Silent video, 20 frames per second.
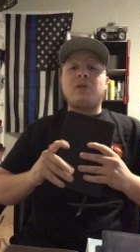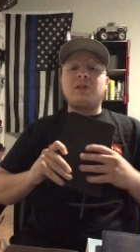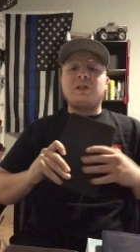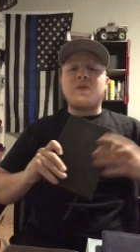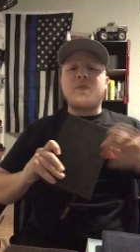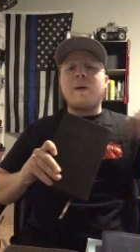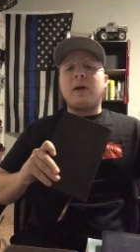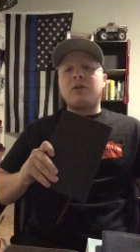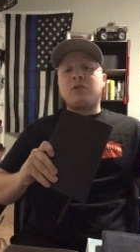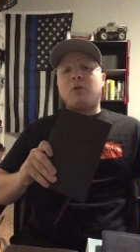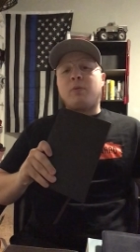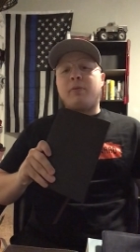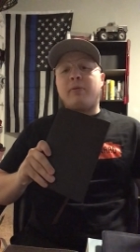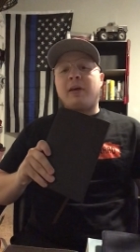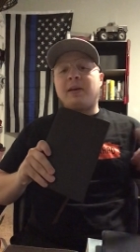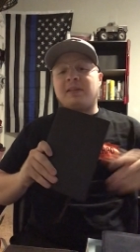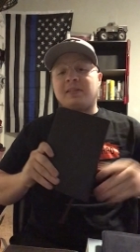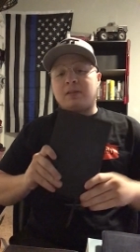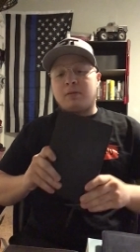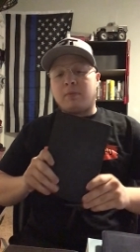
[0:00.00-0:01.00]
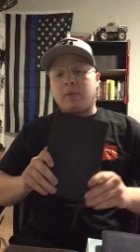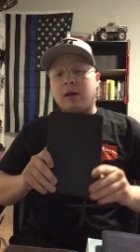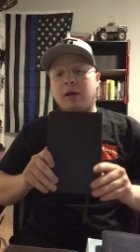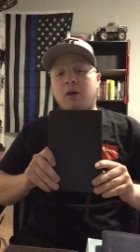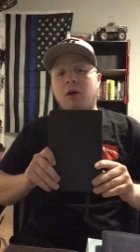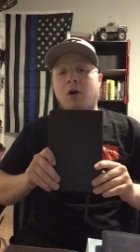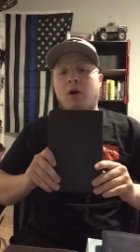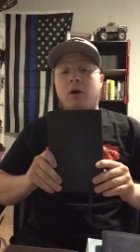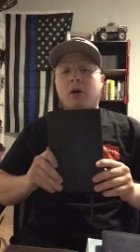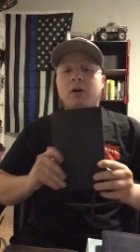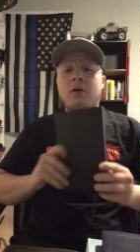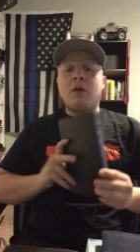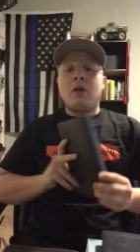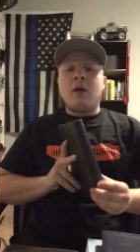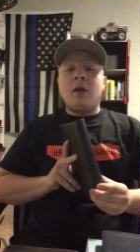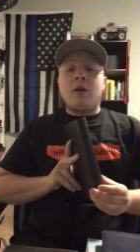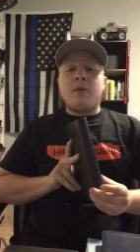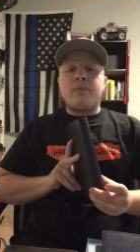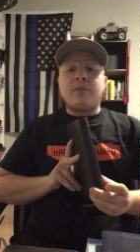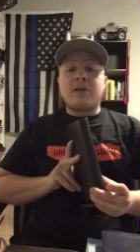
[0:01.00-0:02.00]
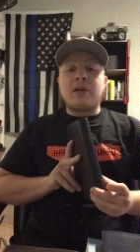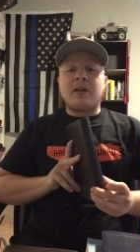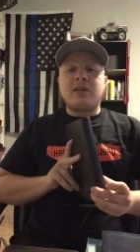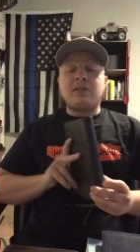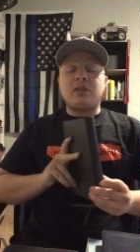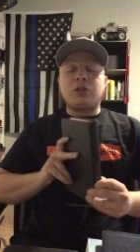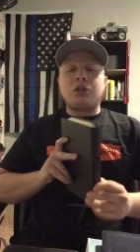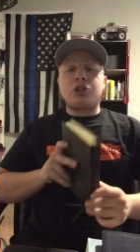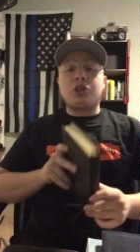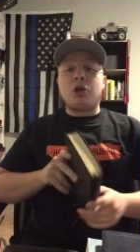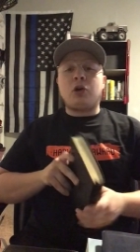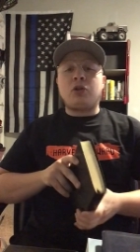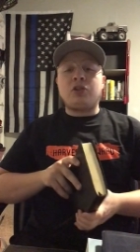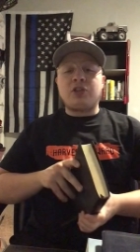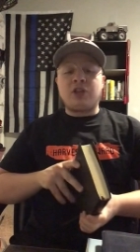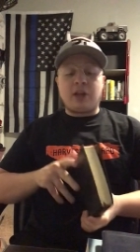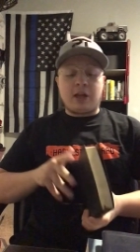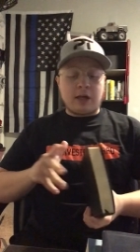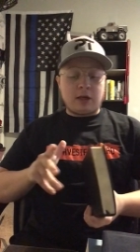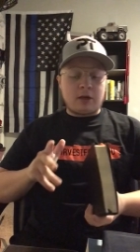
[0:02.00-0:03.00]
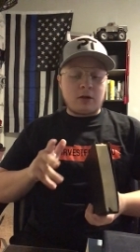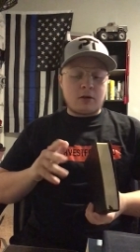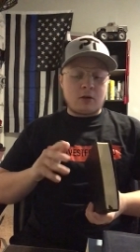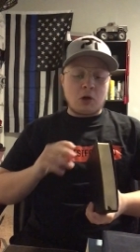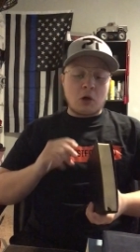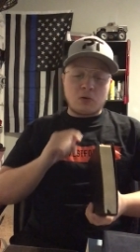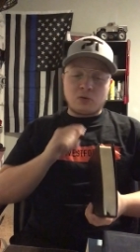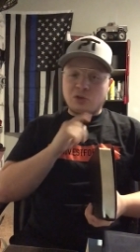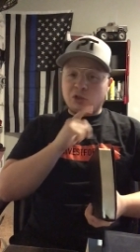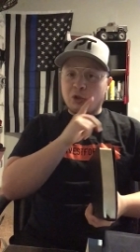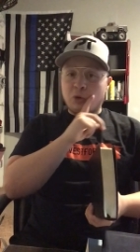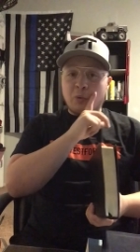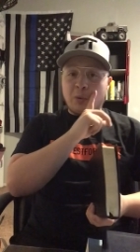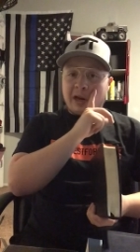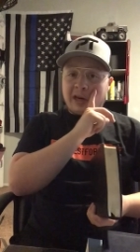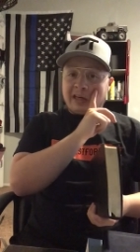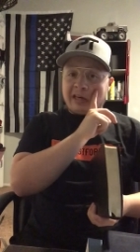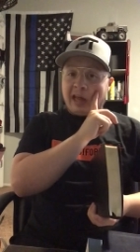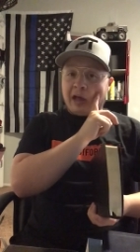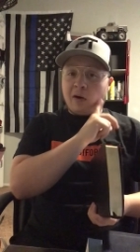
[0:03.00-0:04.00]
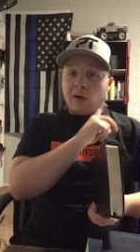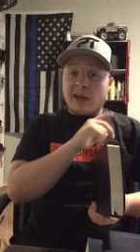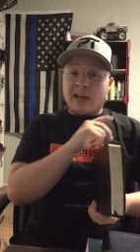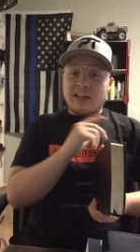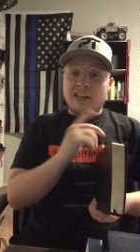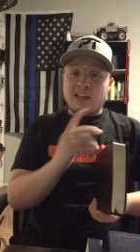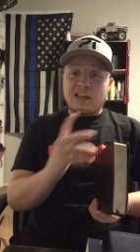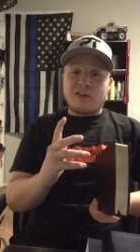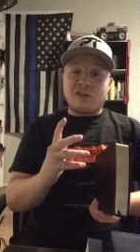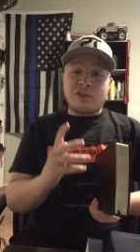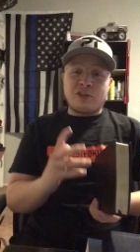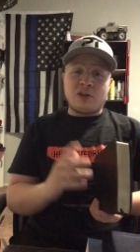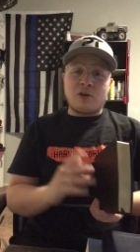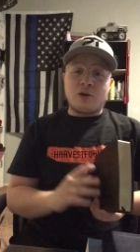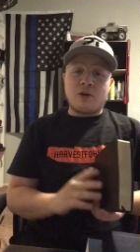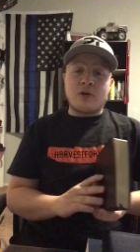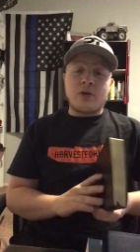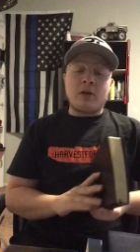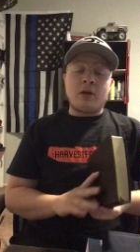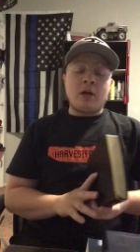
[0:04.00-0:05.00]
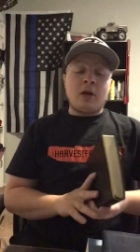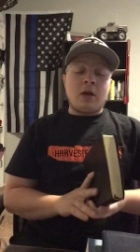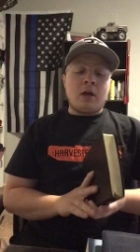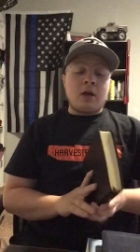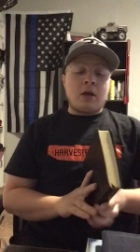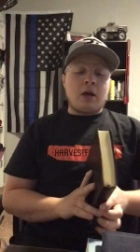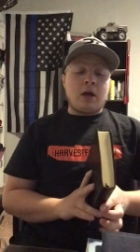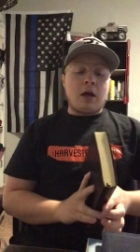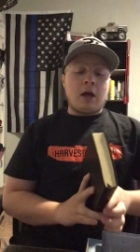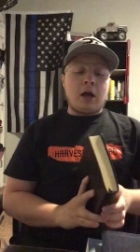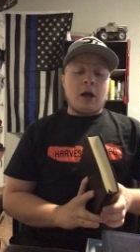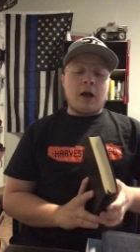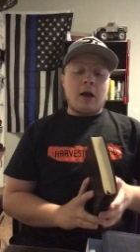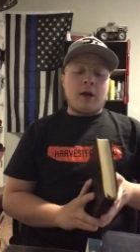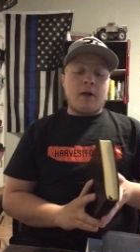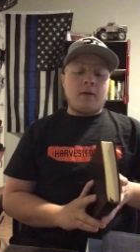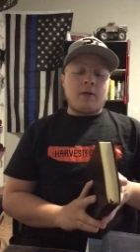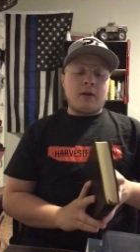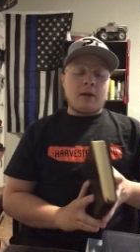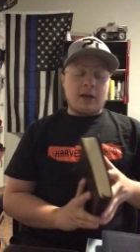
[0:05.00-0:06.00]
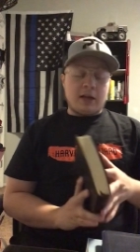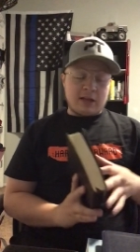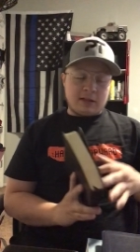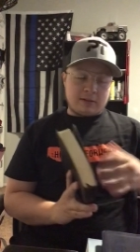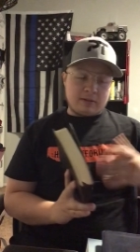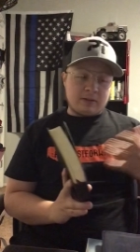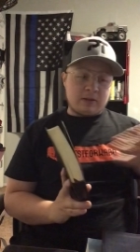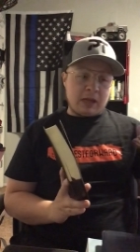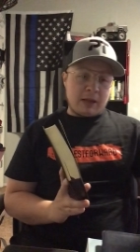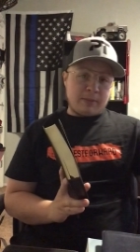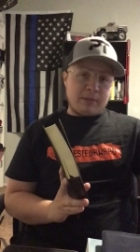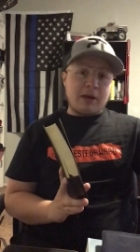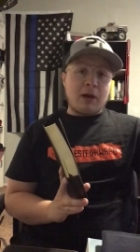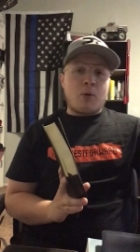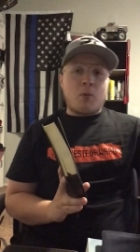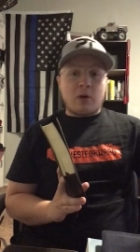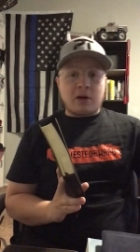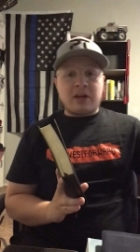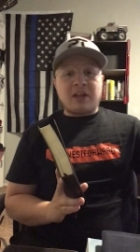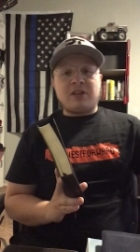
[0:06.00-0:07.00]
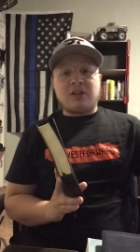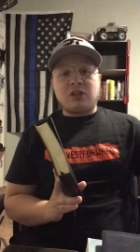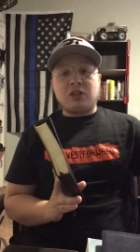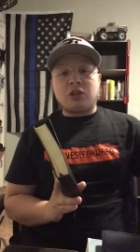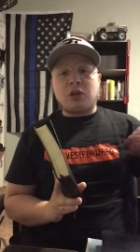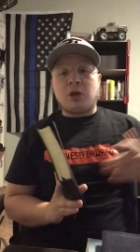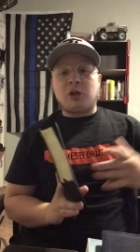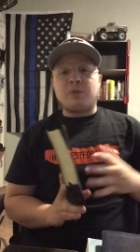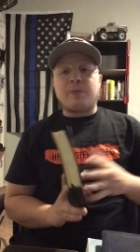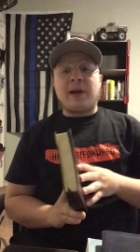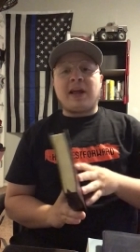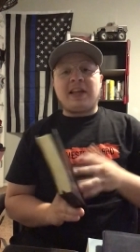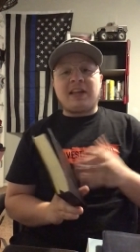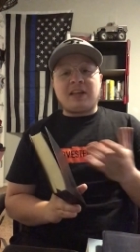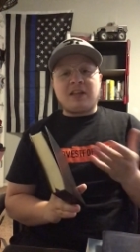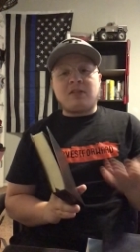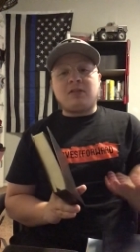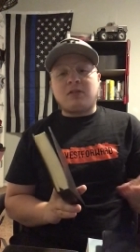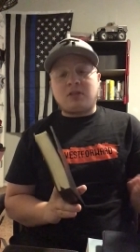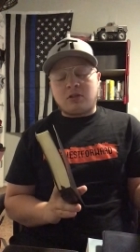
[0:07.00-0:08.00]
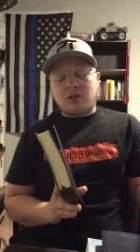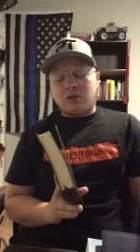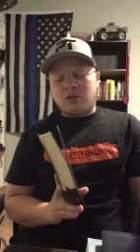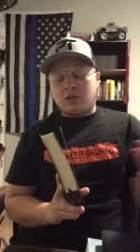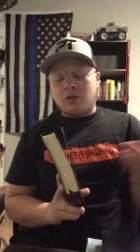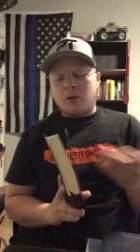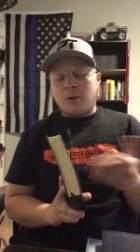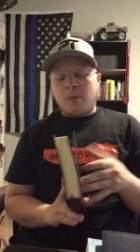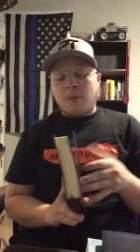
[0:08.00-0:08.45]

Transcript: special place in my heart because the church that I go to right now, I interned, and I work at this church, but I interned